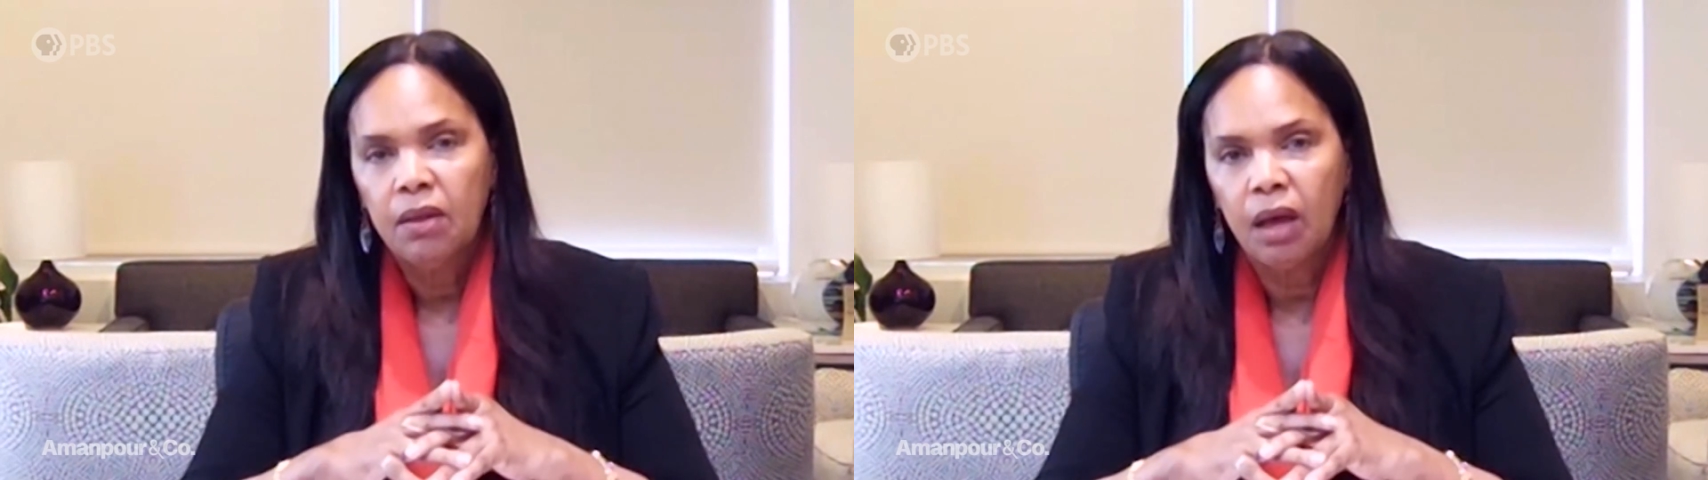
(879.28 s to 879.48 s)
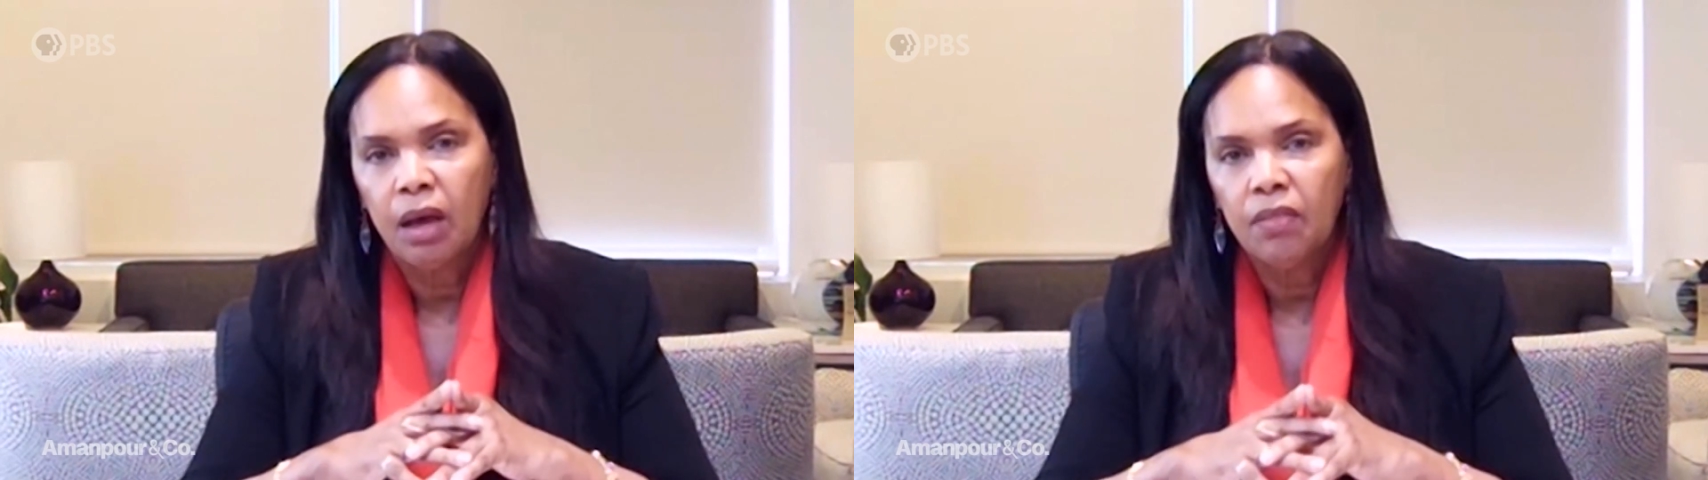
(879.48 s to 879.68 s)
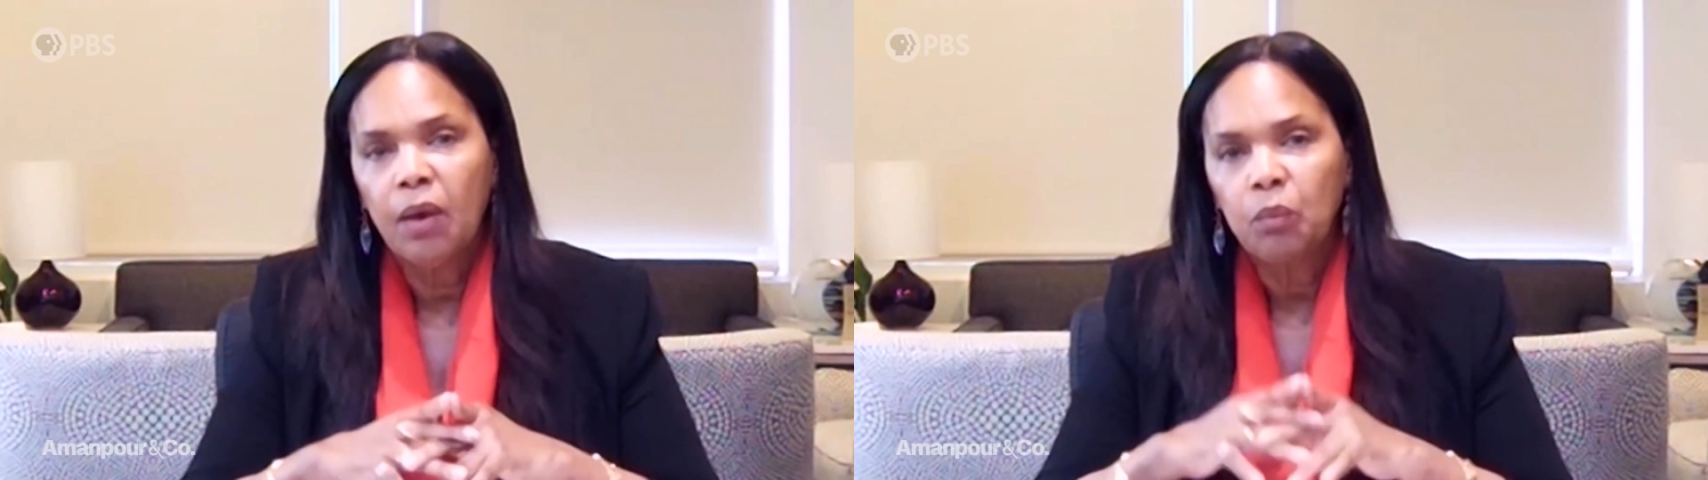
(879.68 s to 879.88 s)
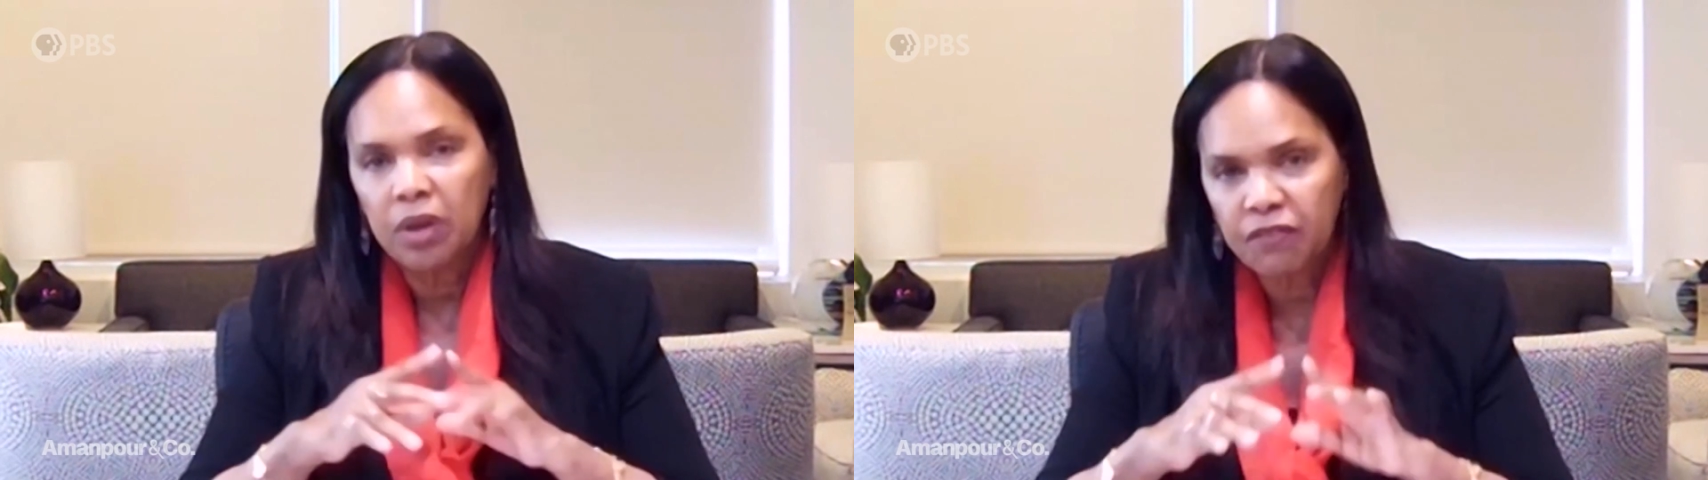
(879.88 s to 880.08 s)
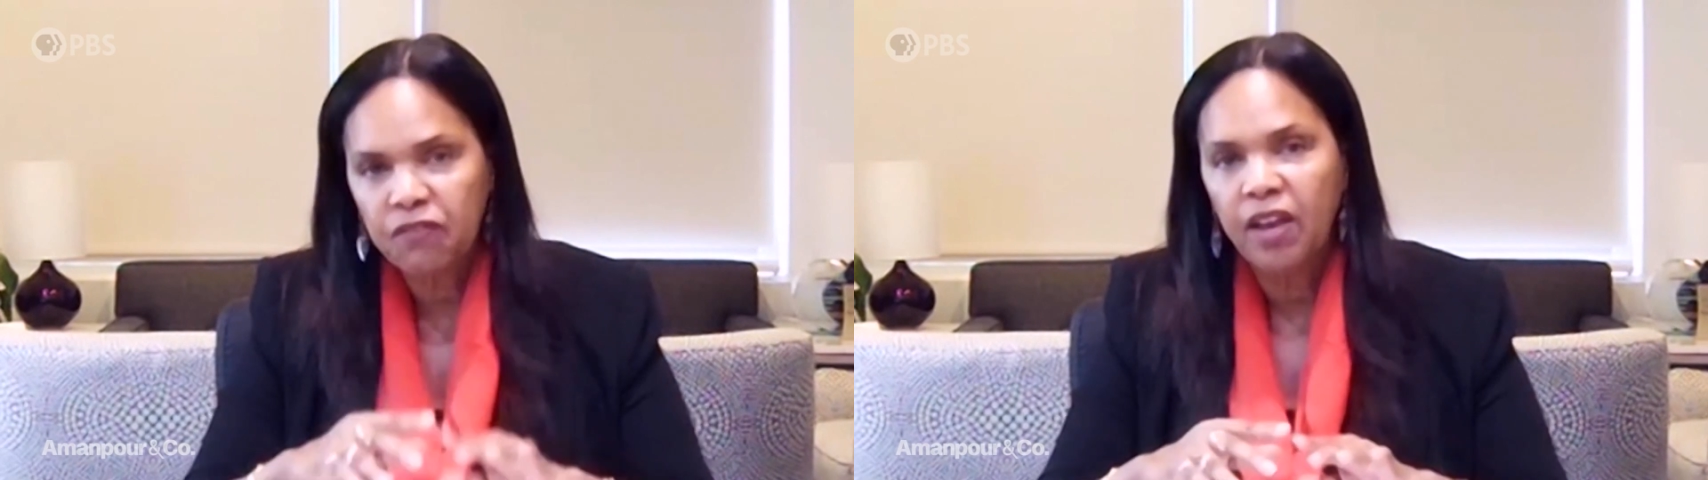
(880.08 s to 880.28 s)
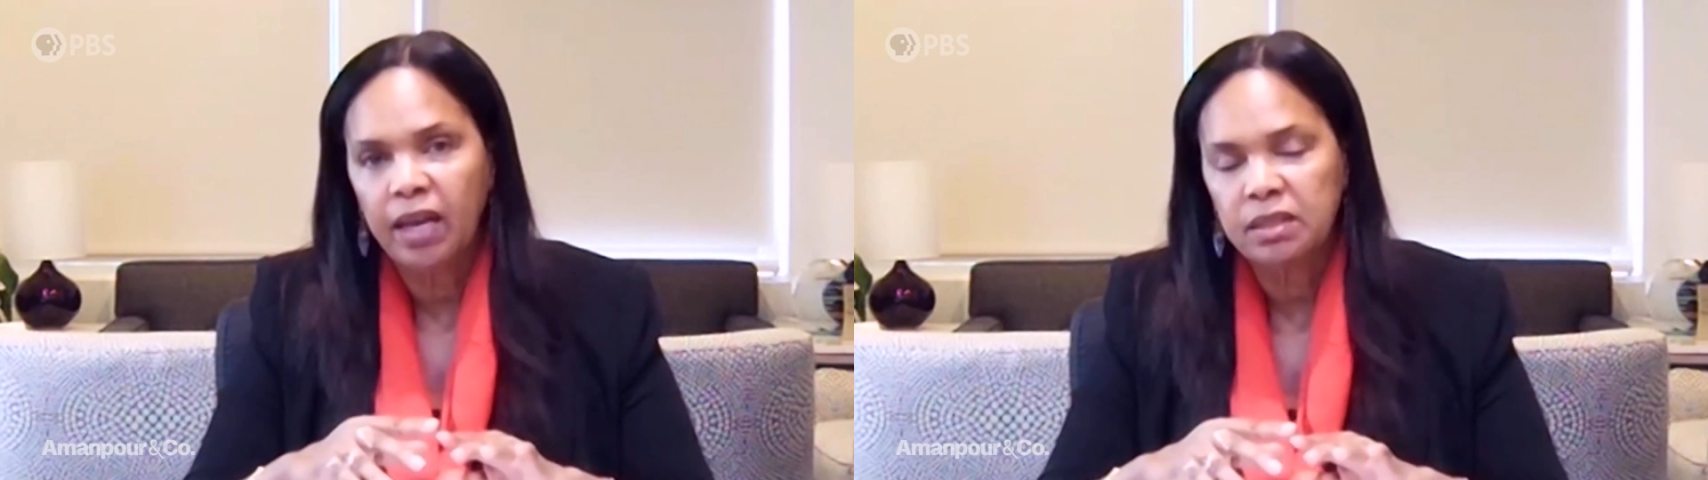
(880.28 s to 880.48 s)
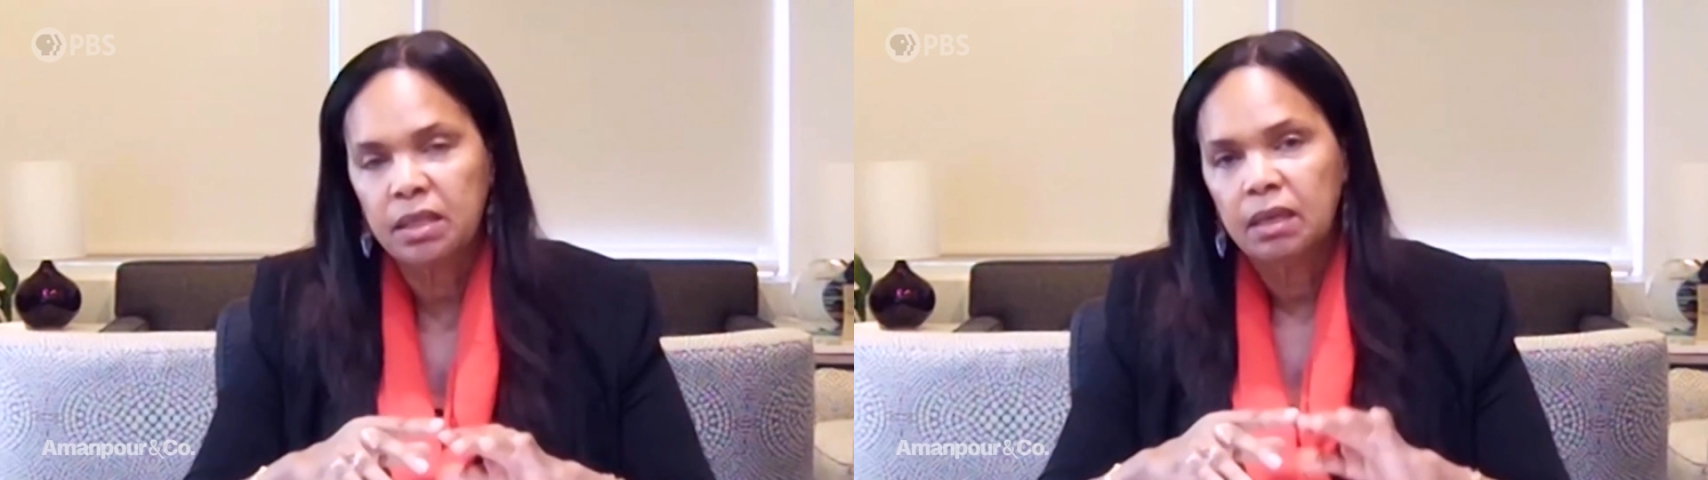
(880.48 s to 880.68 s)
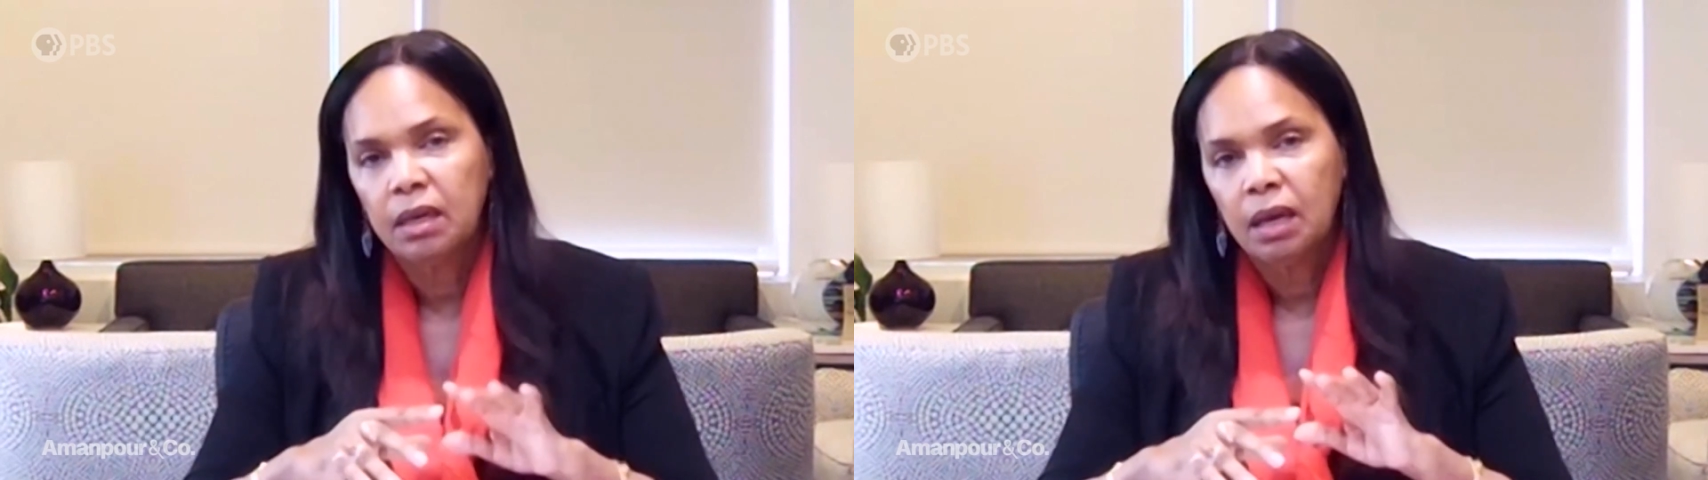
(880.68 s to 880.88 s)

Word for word: uh, that will affect